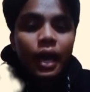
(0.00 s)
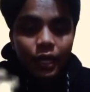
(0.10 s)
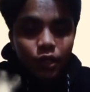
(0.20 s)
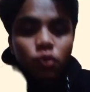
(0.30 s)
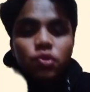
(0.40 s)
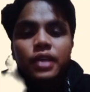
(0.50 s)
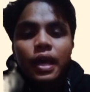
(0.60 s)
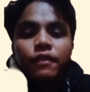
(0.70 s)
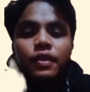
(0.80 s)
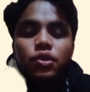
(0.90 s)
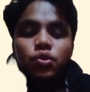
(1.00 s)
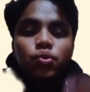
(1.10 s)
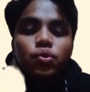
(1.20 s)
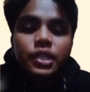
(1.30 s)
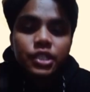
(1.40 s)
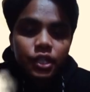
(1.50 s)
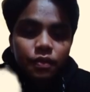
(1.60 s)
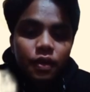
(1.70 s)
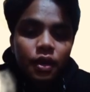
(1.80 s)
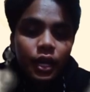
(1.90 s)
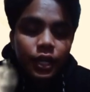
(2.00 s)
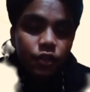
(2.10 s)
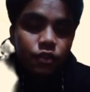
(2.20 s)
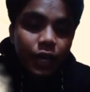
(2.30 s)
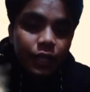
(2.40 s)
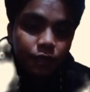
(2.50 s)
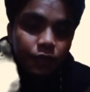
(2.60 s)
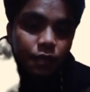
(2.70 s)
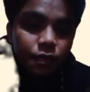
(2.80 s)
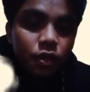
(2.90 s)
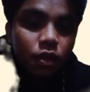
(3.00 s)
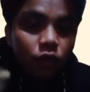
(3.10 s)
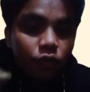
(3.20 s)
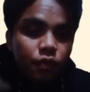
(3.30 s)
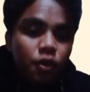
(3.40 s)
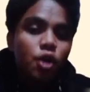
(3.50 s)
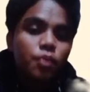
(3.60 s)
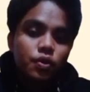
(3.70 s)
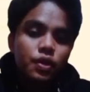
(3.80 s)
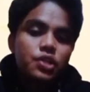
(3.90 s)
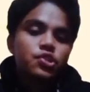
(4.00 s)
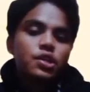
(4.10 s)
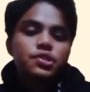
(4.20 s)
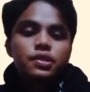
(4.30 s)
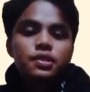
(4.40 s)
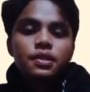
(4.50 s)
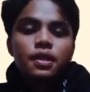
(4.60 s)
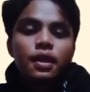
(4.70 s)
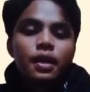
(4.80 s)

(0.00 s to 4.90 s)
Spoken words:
adults even to achieve near native level of pronunciation